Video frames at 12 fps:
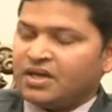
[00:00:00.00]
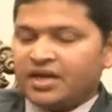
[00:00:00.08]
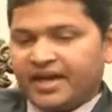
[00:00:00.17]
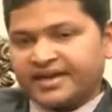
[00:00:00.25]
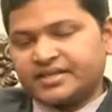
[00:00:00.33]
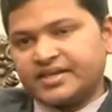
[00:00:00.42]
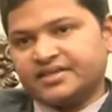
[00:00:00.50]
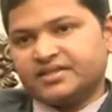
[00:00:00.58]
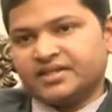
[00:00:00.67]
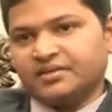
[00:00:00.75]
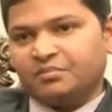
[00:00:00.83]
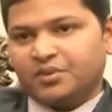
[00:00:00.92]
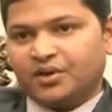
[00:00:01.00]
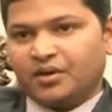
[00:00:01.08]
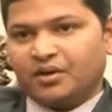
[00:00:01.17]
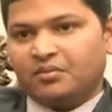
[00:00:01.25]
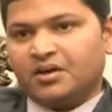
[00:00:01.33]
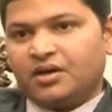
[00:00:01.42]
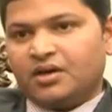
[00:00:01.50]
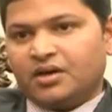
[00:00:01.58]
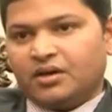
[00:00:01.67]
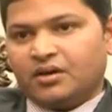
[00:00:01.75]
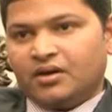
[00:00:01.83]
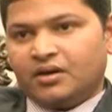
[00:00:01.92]
Excellency,
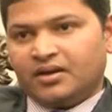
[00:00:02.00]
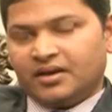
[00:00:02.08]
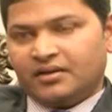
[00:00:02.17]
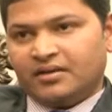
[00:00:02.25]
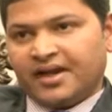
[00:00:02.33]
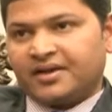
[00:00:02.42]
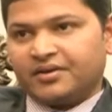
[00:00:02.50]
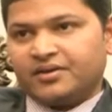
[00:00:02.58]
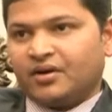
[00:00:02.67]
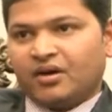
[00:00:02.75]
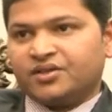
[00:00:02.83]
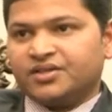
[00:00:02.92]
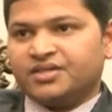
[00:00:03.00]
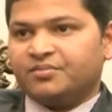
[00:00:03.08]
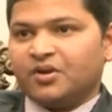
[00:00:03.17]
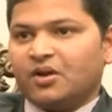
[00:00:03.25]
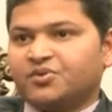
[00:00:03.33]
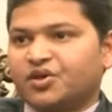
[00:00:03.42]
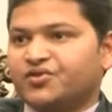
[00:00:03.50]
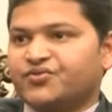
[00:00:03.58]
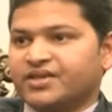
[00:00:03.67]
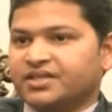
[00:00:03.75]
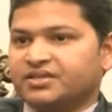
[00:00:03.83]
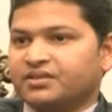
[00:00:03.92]
other developed
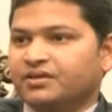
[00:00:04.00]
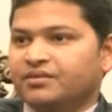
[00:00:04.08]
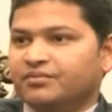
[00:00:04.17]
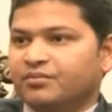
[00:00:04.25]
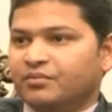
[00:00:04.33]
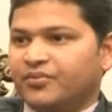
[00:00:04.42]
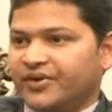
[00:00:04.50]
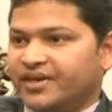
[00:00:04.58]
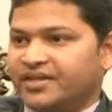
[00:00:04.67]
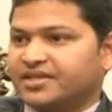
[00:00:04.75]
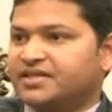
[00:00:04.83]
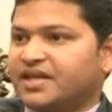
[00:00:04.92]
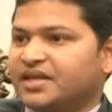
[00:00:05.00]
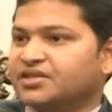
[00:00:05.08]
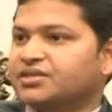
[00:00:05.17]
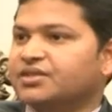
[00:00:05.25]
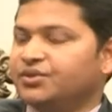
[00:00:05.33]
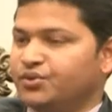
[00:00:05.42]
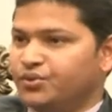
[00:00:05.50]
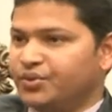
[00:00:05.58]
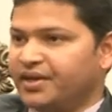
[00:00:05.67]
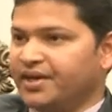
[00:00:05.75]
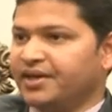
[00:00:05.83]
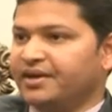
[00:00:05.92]
countries, for an instance, UK,